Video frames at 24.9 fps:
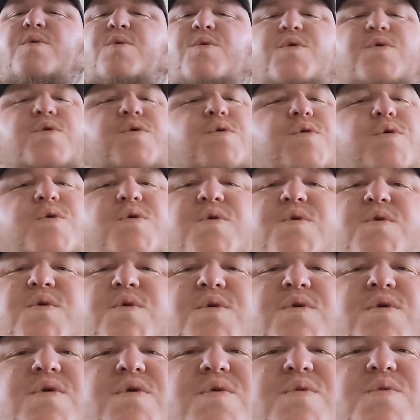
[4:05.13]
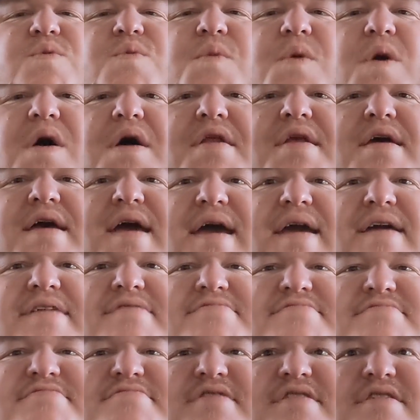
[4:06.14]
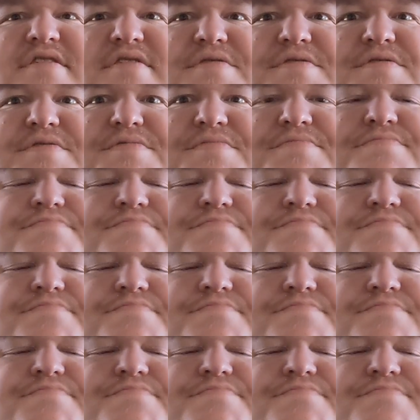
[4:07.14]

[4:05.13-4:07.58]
Whew, what a show.